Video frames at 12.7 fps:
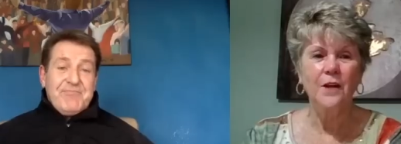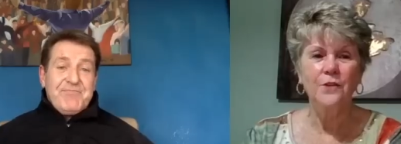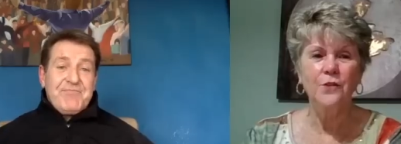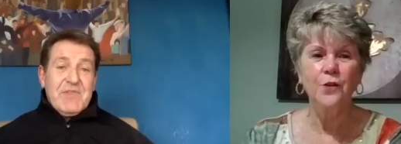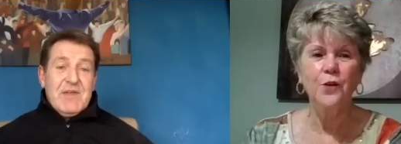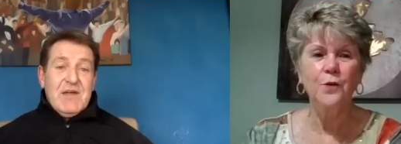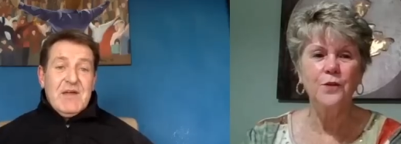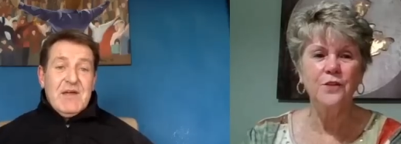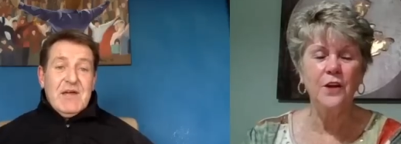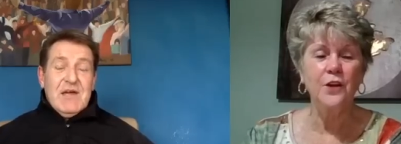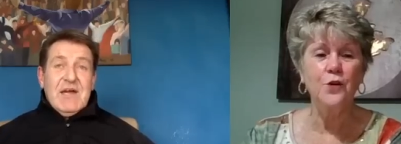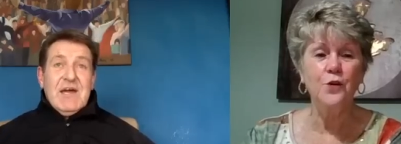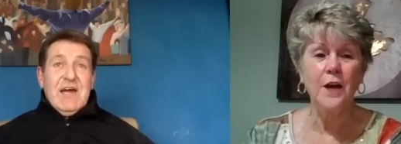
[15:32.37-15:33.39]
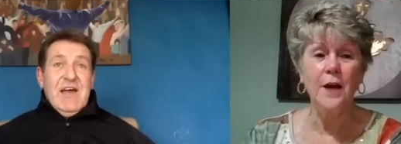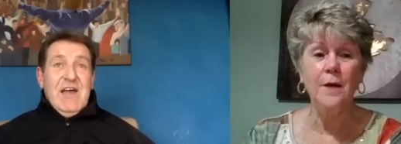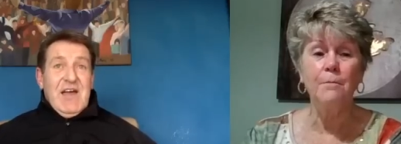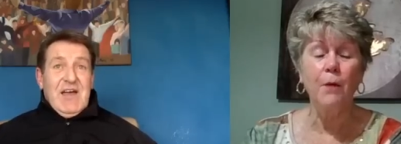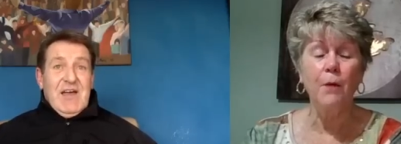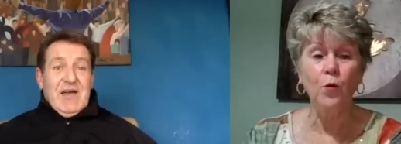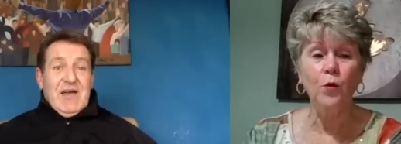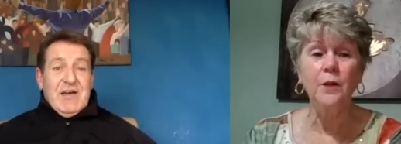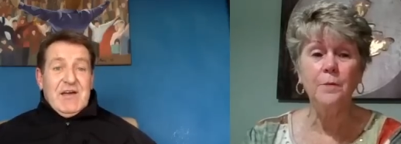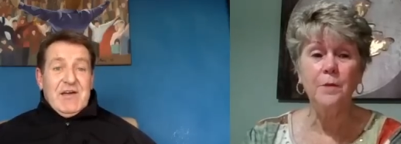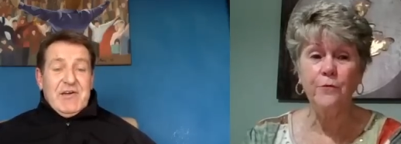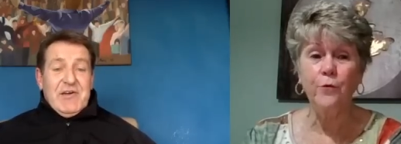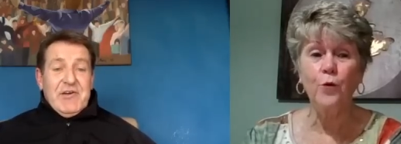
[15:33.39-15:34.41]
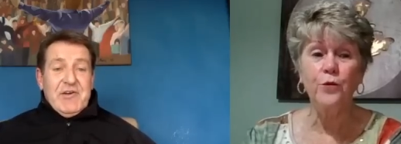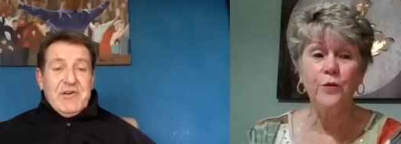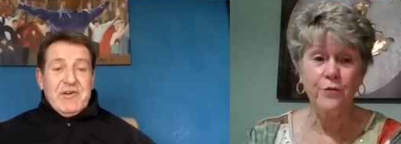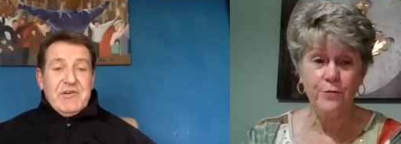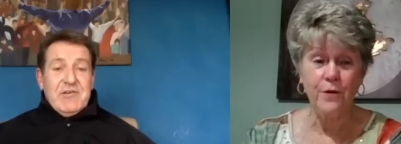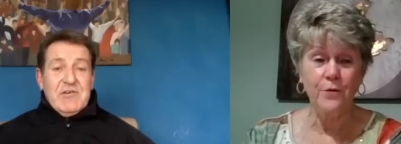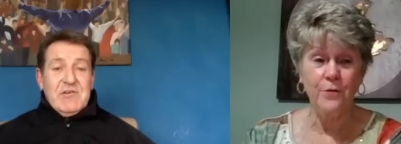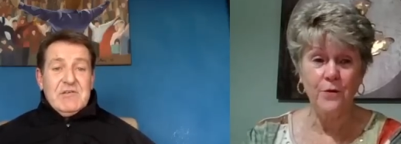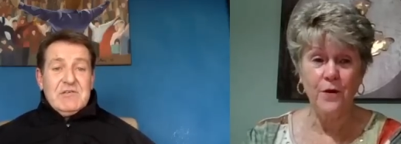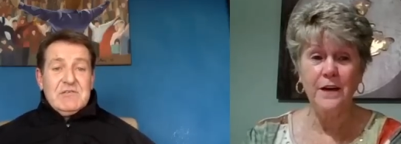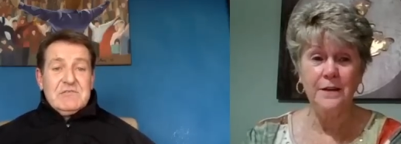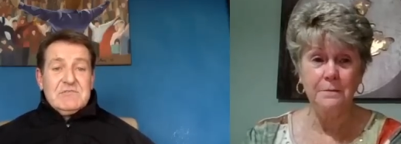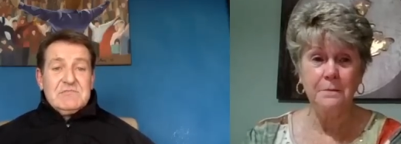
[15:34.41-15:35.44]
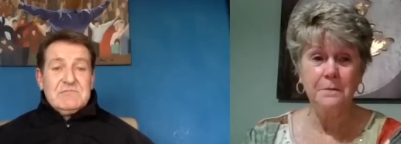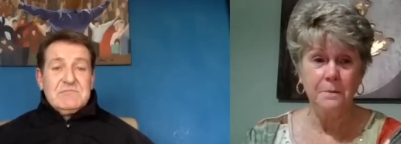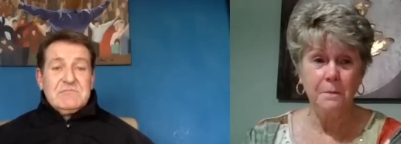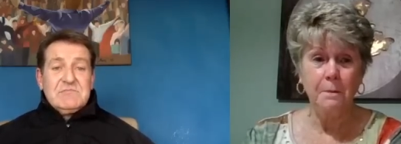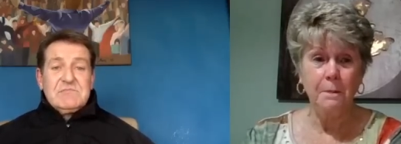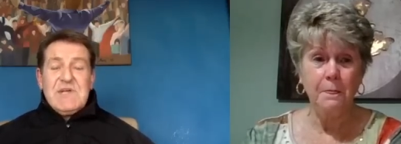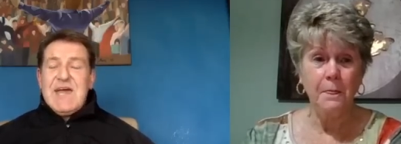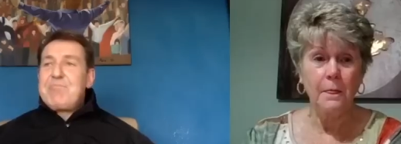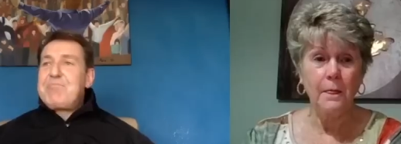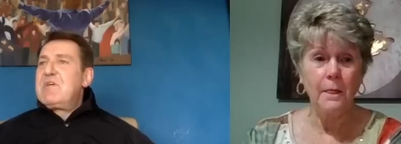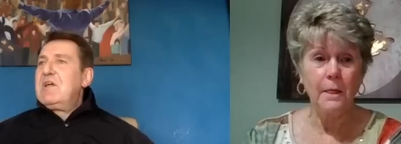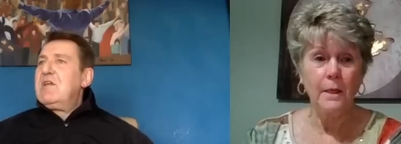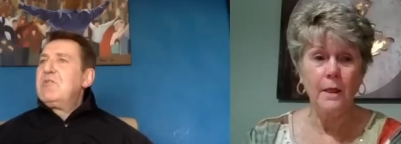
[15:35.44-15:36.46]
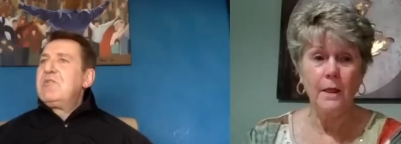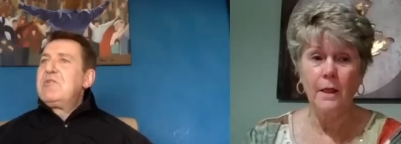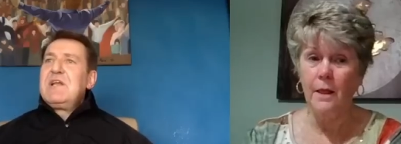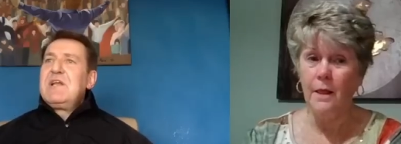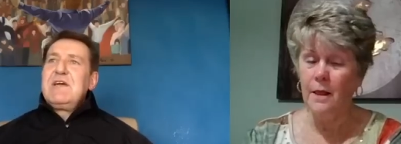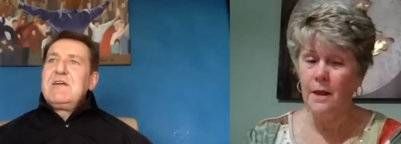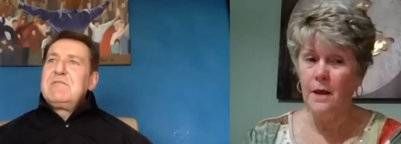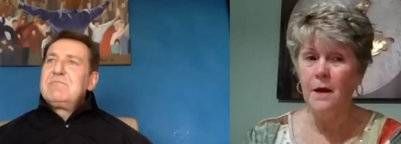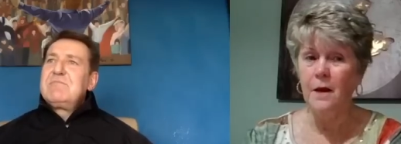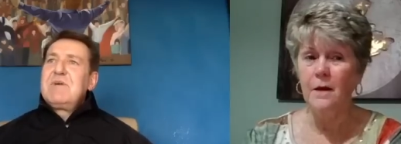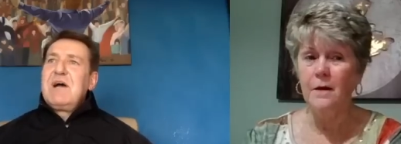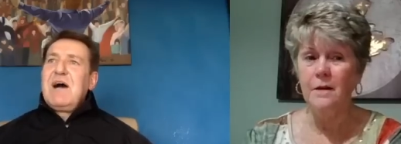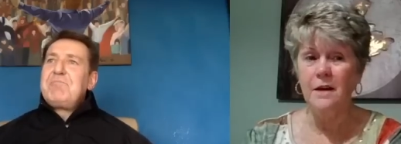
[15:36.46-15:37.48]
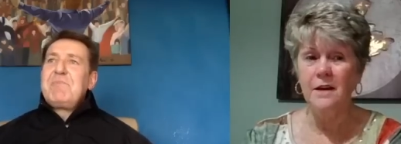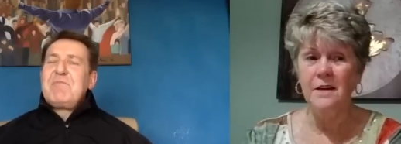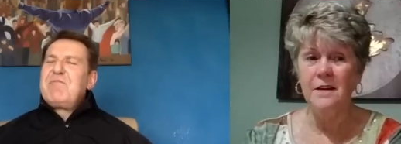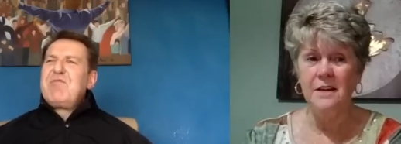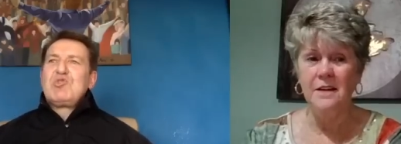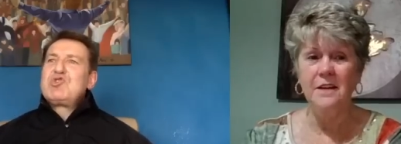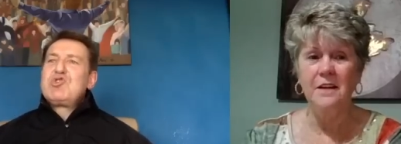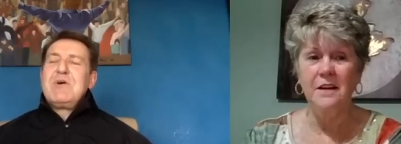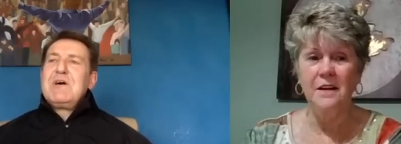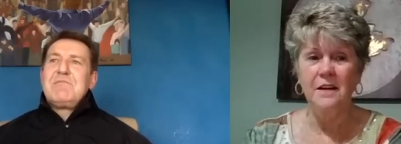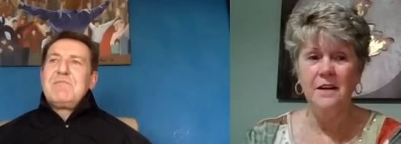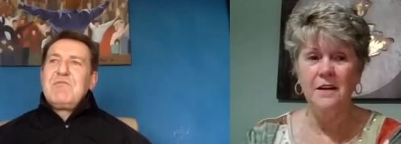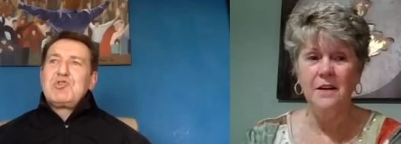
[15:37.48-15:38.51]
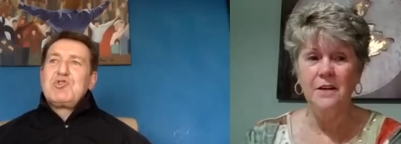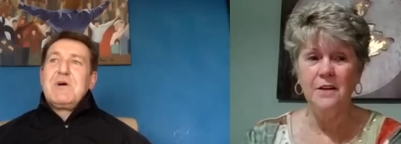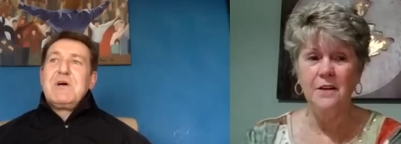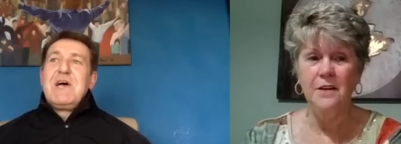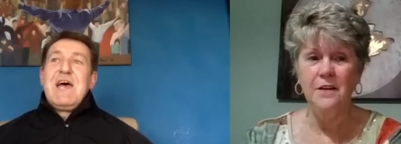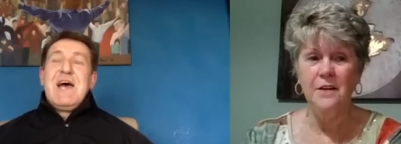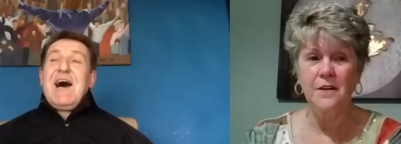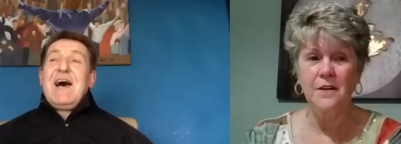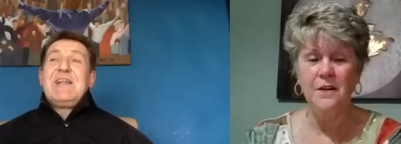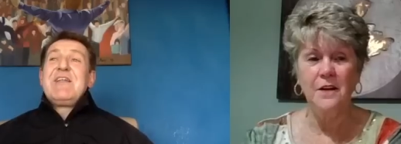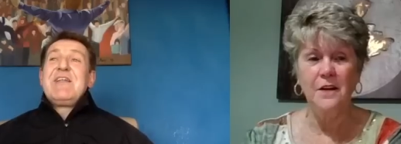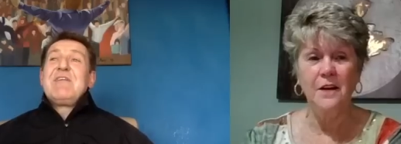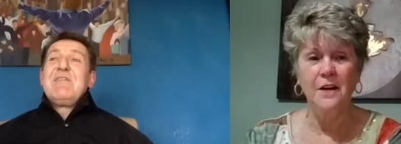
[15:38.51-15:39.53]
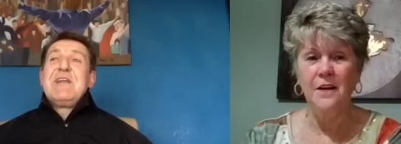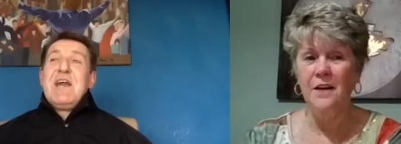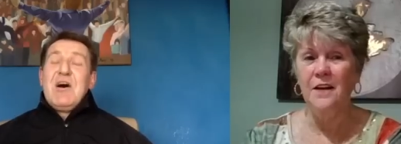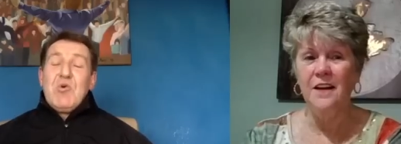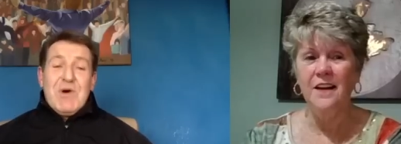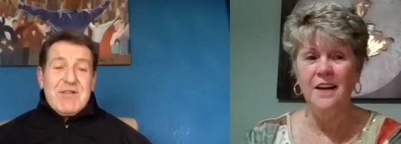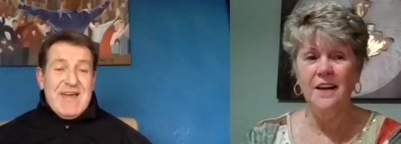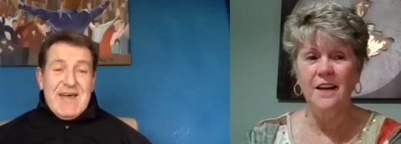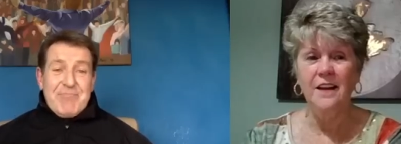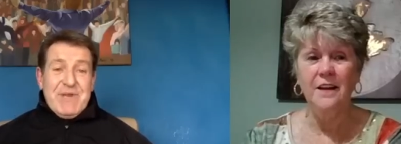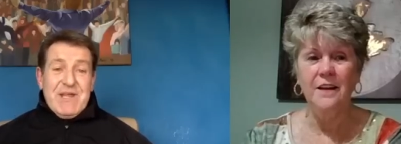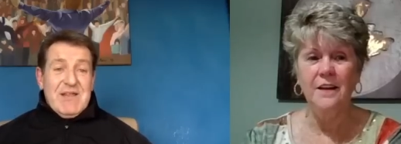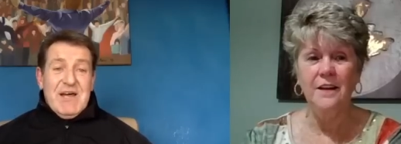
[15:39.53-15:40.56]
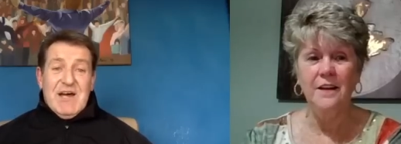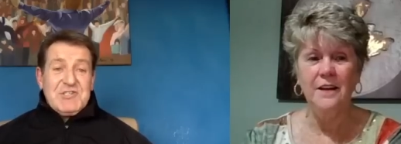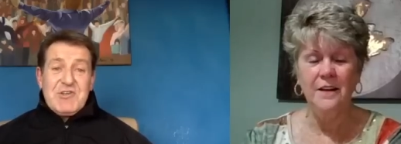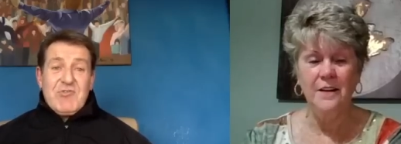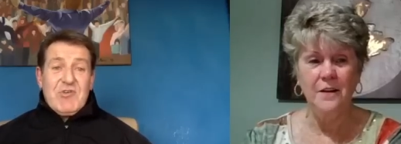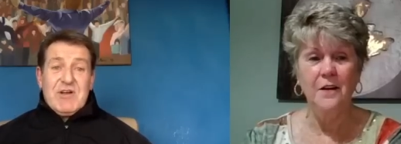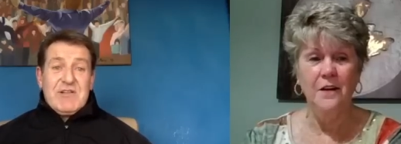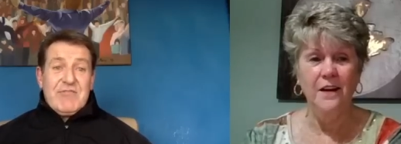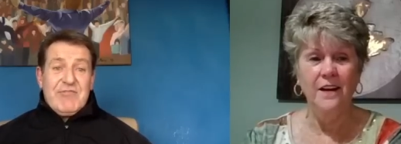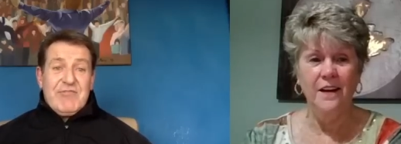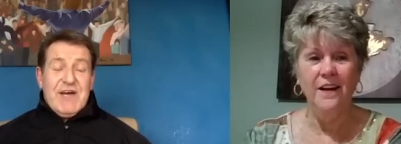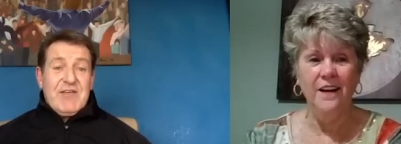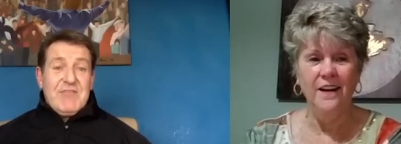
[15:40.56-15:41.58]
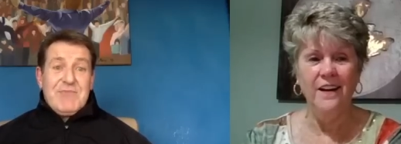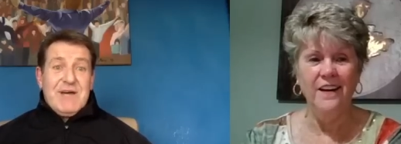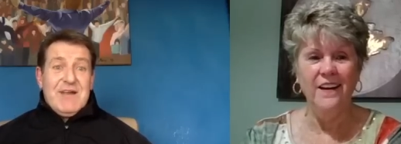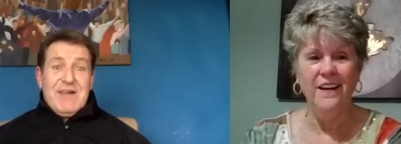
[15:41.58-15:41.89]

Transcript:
Speaker 1: So you would say you came boldly before the throne, right?
Speaker 2: Absolutely. Yeah. Um, for sure. For sure. I didn't even know what's happening. There. I just got the fright of my